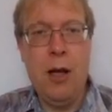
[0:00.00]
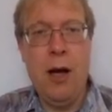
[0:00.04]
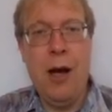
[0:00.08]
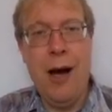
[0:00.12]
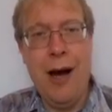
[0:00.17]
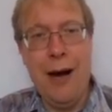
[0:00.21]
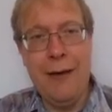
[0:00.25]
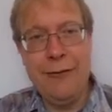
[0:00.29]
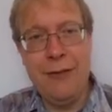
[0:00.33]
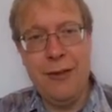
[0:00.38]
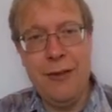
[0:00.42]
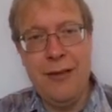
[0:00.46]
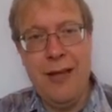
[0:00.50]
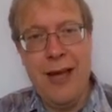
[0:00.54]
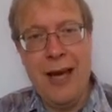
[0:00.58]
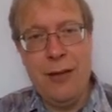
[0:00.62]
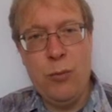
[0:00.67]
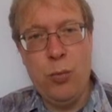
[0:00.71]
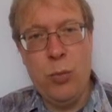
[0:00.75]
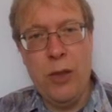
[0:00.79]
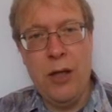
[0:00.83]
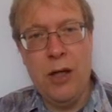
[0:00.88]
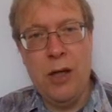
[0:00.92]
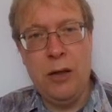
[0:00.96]
After
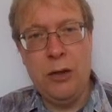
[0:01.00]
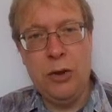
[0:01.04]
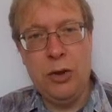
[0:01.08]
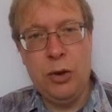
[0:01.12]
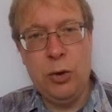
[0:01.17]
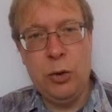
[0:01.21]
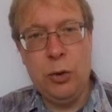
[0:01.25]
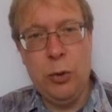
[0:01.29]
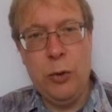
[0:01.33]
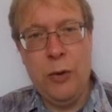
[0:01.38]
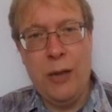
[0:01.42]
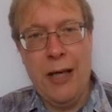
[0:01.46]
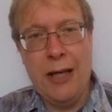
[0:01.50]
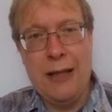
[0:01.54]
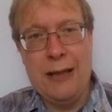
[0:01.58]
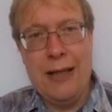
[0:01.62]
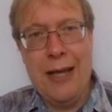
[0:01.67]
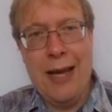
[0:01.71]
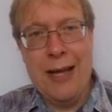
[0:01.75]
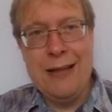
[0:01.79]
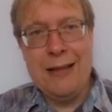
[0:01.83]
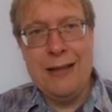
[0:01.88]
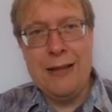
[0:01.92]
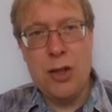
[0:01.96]
that, we're going to look at
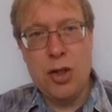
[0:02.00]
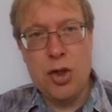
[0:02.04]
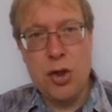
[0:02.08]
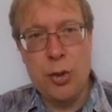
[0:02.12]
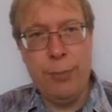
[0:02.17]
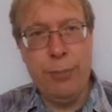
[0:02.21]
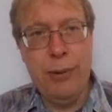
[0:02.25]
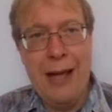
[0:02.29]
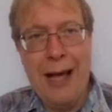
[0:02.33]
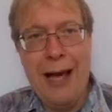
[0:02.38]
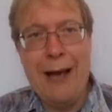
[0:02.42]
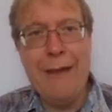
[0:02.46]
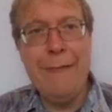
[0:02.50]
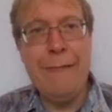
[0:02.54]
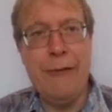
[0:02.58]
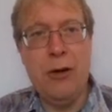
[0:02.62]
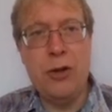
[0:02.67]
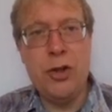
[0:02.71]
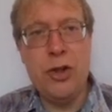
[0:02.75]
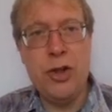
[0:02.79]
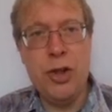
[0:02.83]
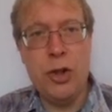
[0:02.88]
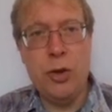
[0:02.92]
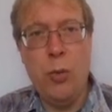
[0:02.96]
the supply
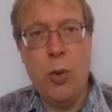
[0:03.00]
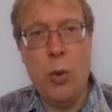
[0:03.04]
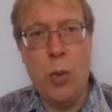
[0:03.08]
function.